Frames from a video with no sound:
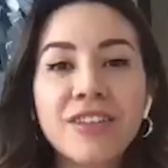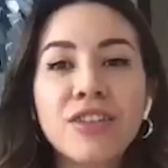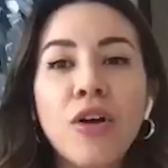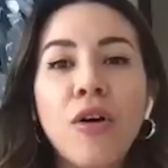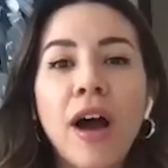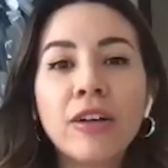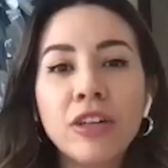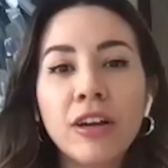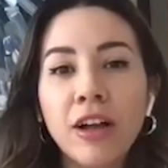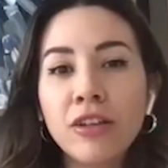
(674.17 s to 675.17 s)
So I'll
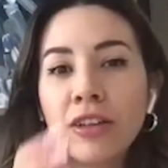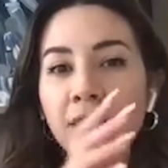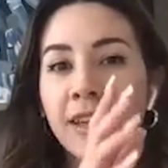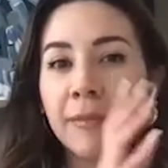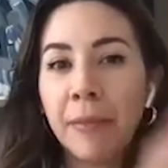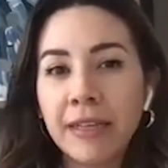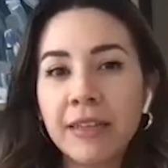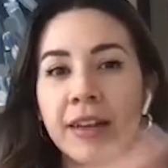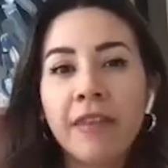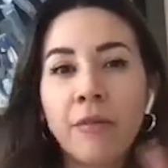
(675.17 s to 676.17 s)
start like
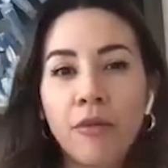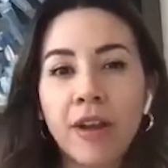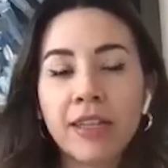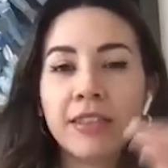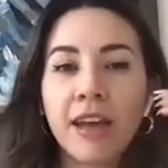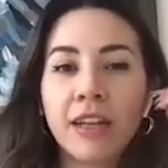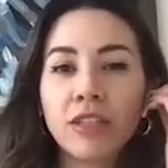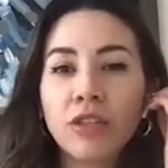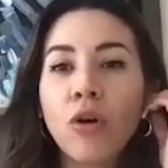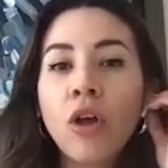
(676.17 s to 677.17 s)
basic and then we'll get to that.
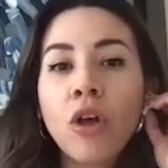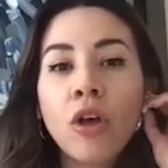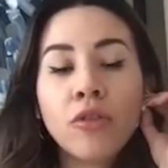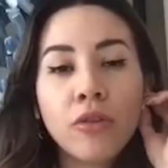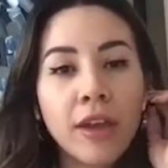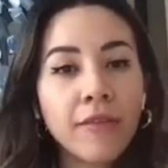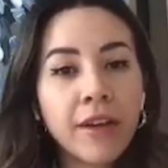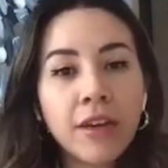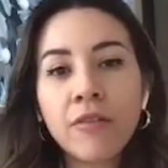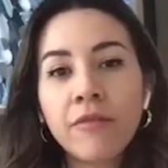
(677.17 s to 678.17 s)
So if
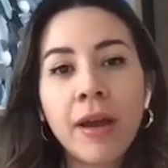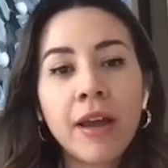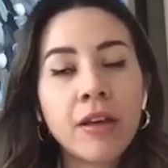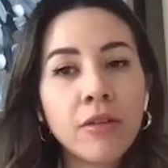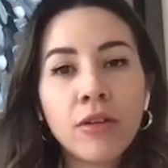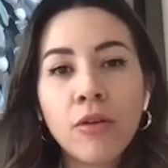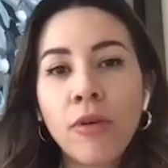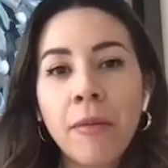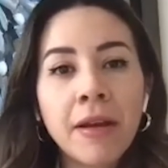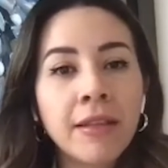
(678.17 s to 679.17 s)
any of my,
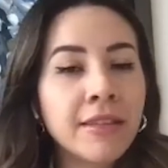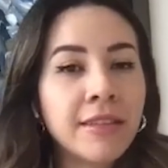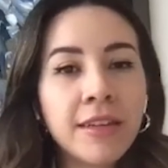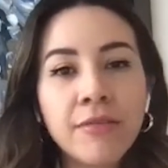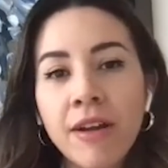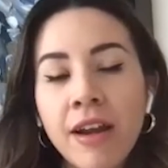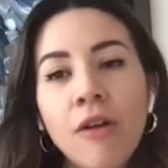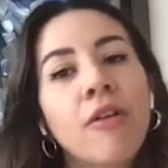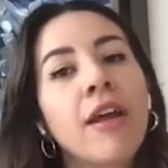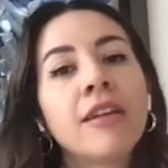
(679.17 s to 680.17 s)
women listening right
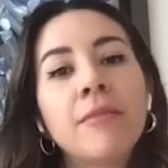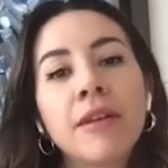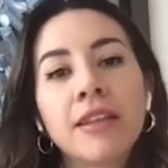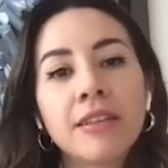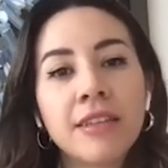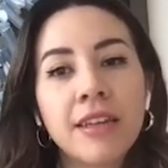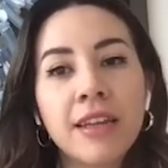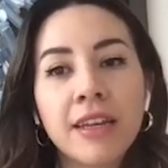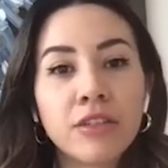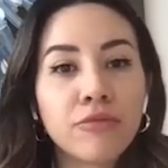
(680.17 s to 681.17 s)
now or anybody
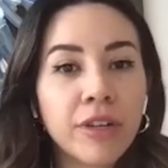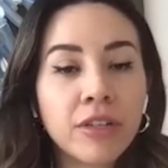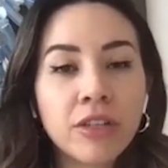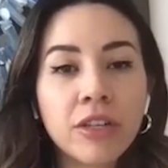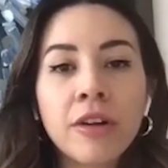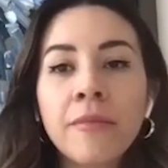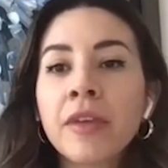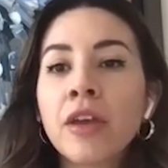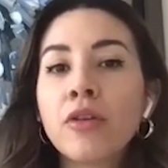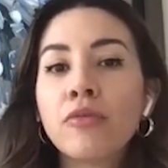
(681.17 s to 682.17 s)
listening is a realtor,
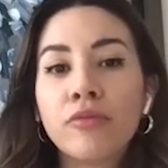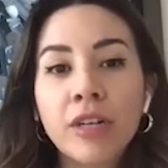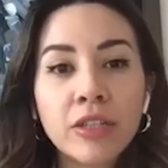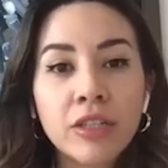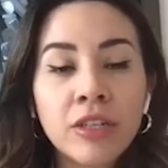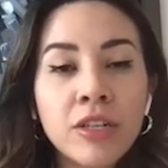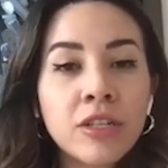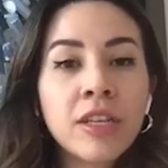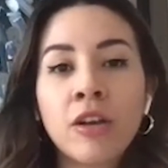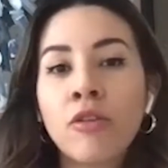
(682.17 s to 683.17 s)

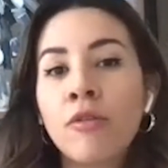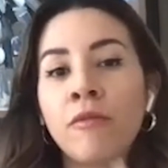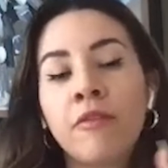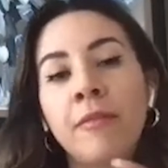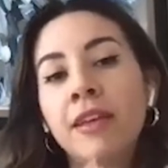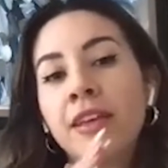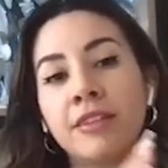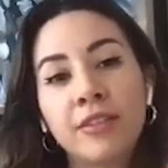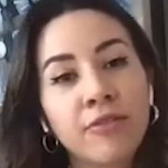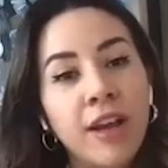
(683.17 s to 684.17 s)
realtors can go from making
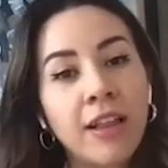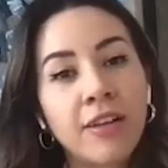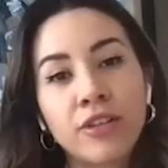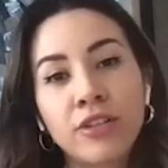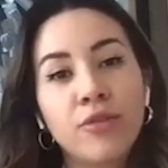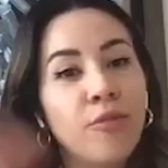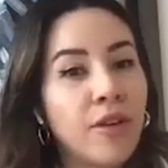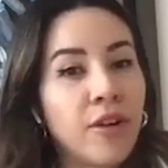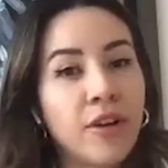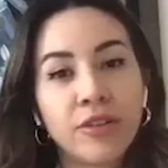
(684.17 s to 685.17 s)
$0 to
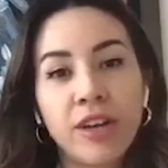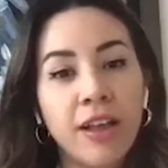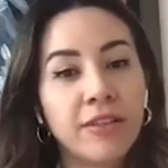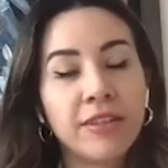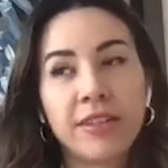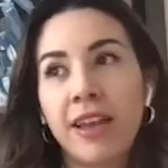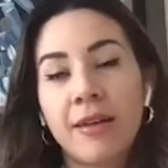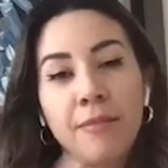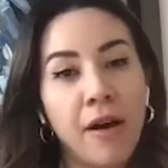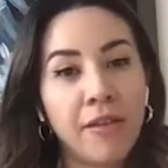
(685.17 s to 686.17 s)
$100 in
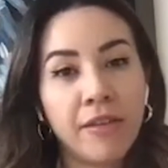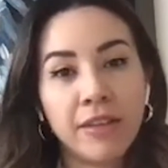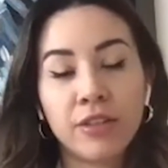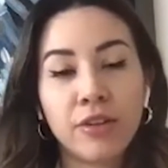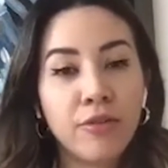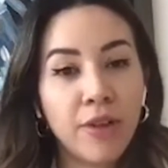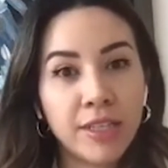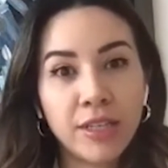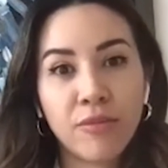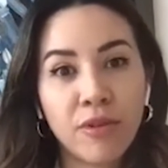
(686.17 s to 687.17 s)
a month. It's a
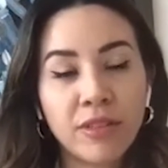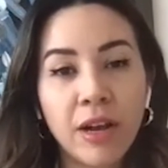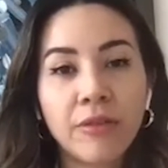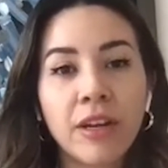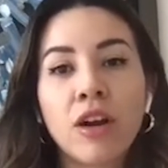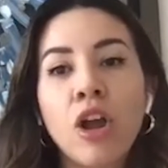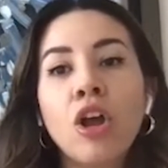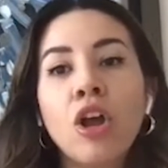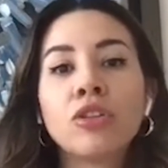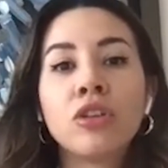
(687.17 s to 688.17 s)
crazy world out there.
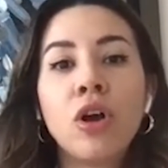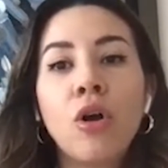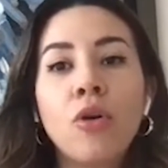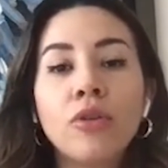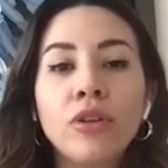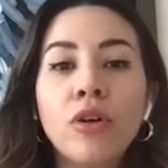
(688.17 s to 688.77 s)
So,